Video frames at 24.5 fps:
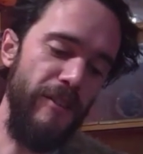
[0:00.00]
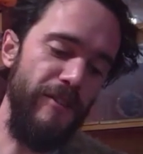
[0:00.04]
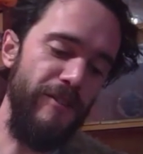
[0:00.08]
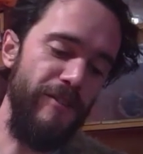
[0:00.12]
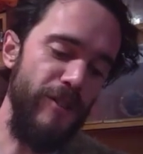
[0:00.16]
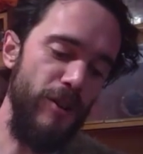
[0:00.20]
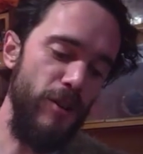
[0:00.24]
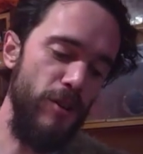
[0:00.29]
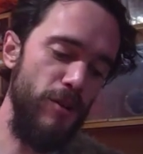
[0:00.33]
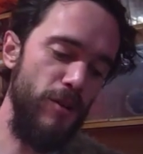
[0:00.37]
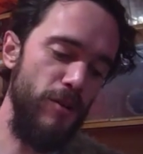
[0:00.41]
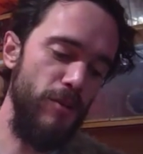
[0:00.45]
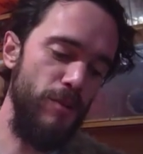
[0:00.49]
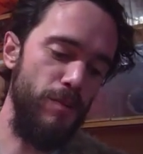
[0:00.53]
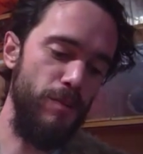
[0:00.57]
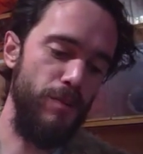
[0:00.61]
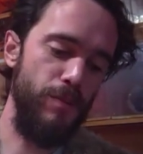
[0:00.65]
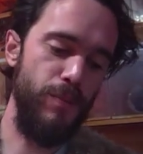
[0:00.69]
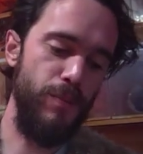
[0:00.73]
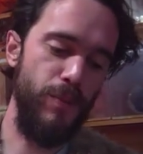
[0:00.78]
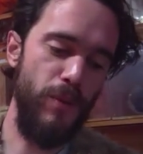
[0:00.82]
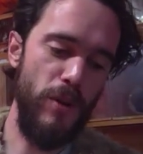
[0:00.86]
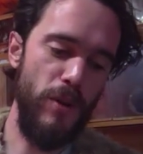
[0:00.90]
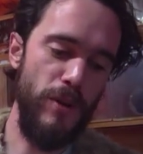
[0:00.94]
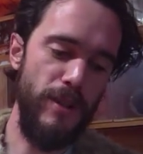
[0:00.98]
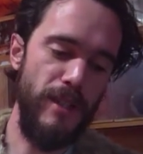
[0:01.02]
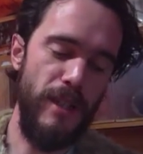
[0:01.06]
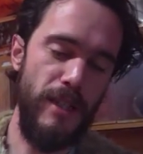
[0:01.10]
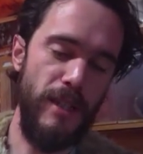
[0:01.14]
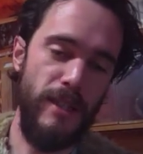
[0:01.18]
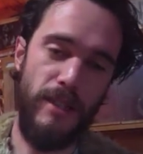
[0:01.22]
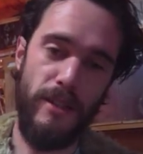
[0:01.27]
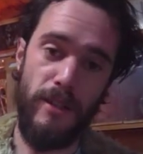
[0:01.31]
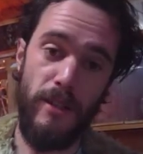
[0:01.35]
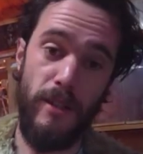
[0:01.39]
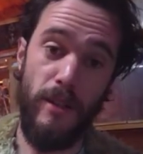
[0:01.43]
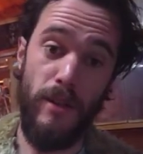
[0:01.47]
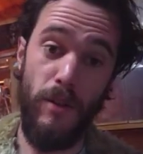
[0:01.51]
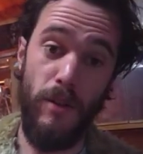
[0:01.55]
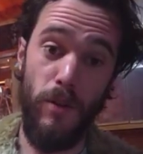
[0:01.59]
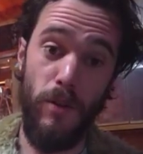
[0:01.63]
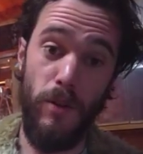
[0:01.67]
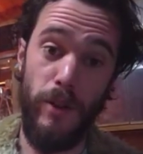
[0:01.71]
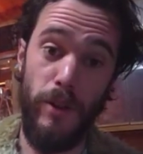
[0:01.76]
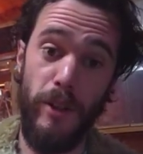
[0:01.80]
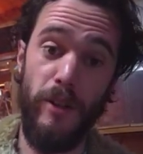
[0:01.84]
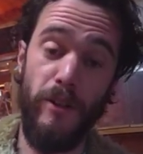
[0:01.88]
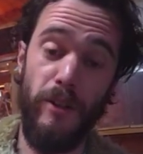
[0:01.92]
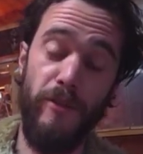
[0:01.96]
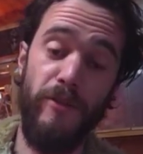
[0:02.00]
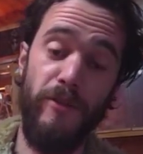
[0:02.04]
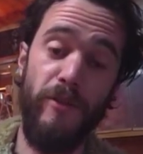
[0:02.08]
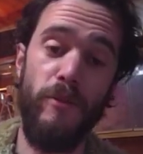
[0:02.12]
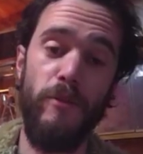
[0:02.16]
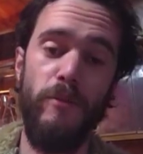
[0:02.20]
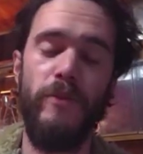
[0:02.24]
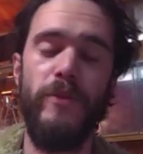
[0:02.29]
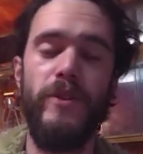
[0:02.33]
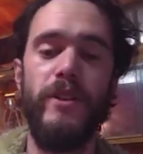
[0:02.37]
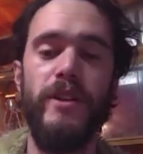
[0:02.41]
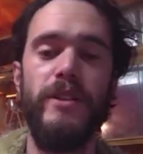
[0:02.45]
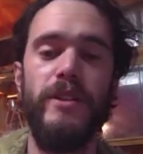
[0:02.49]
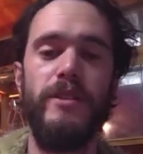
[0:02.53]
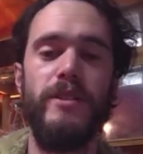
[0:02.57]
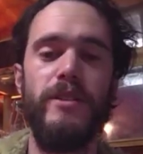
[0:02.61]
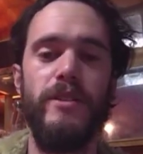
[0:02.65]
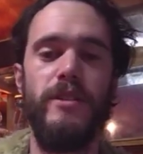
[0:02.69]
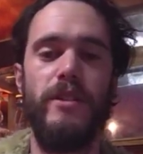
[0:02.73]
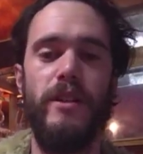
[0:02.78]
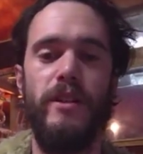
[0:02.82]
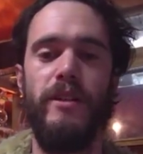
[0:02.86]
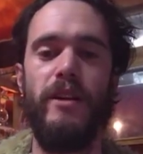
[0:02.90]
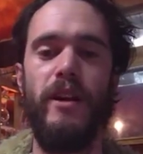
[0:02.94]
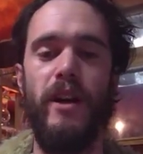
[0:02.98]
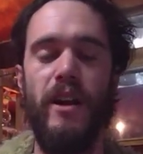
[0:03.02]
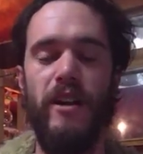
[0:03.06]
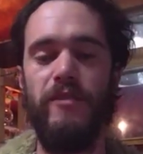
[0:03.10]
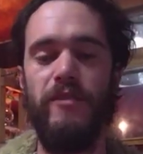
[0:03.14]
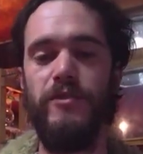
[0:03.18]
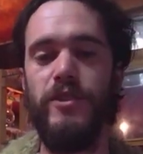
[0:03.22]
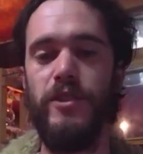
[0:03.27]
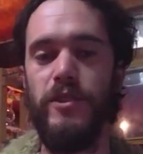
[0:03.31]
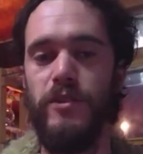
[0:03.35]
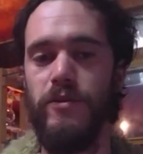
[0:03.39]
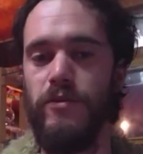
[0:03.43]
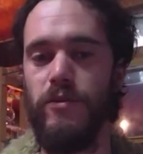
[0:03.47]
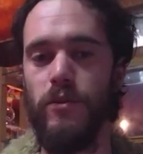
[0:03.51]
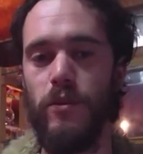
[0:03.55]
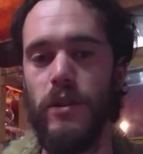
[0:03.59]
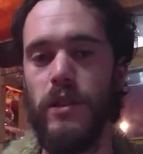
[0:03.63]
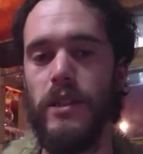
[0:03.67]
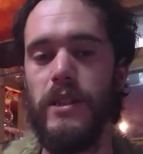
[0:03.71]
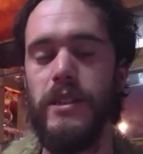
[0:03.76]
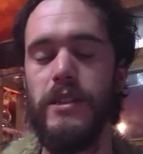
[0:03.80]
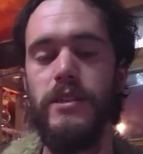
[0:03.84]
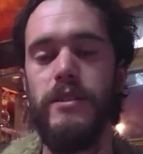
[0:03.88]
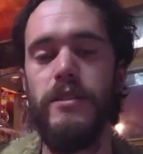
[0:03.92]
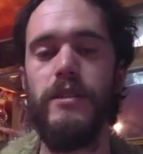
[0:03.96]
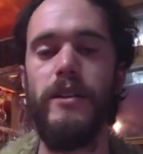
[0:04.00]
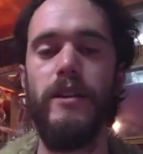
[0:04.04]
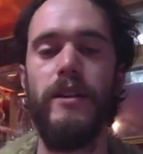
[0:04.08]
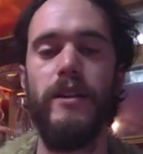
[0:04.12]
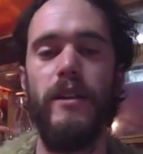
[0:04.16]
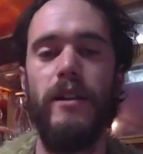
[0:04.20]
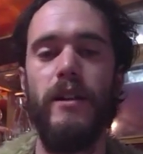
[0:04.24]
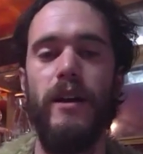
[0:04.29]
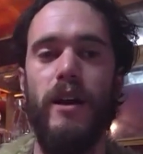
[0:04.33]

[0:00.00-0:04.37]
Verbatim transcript: if you process the audio from this and after you've released it,